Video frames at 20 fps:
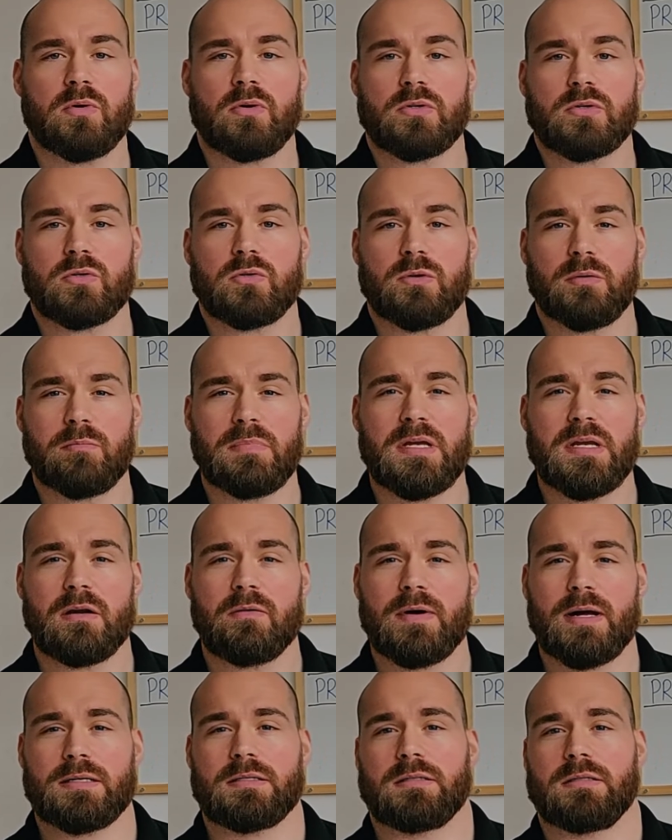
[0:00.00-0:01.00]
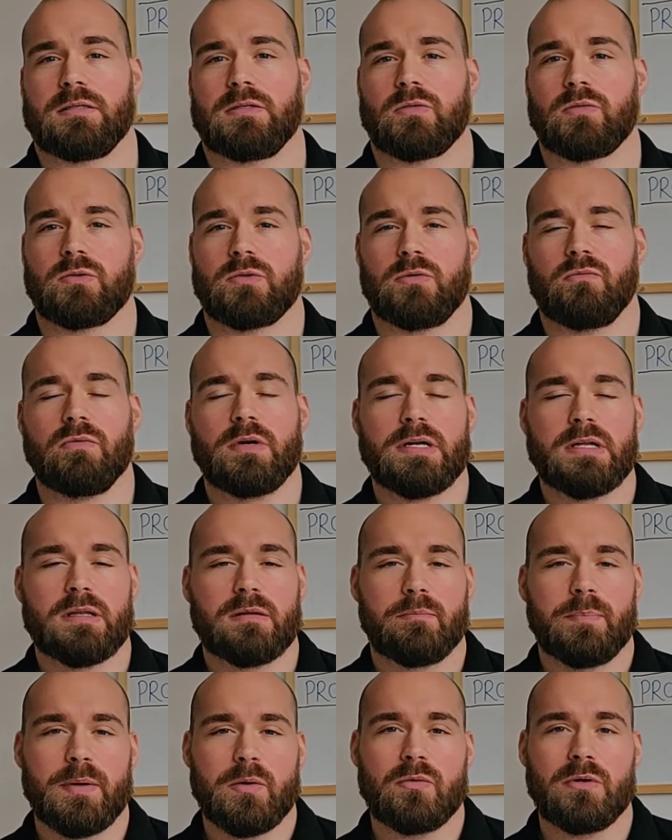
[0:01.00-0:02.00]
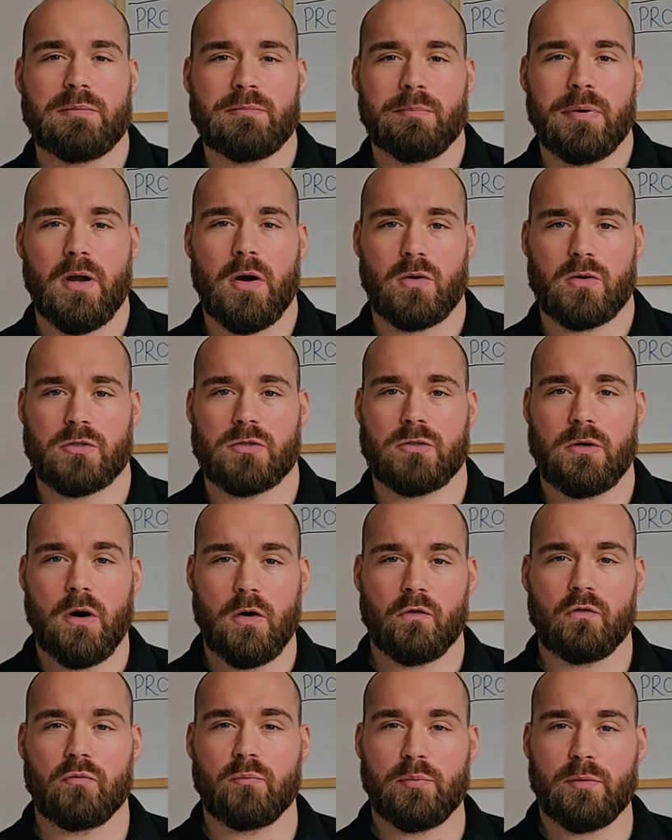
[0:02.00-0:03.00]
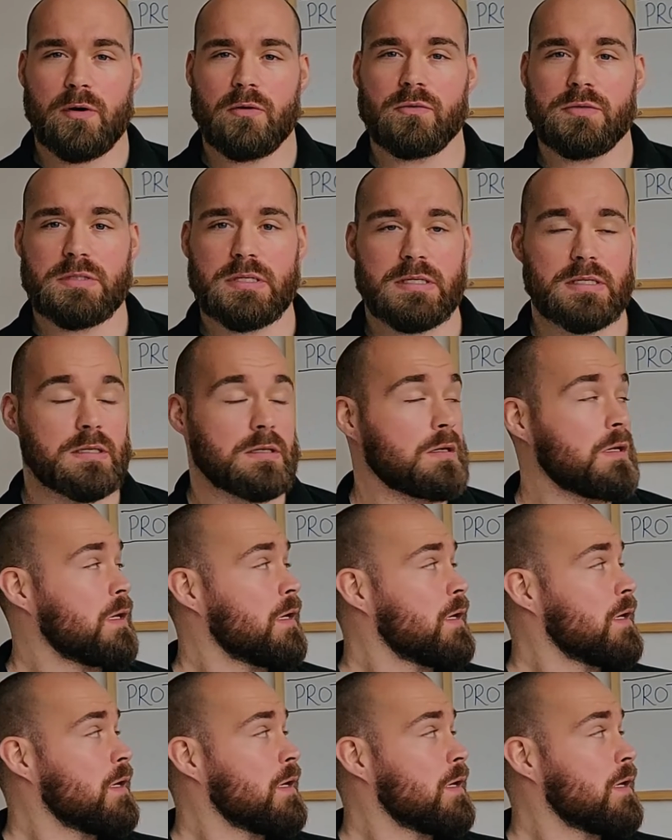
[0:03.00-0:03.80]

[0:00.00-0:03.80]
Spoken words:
products called amino acids, which are really the building blocks of protein.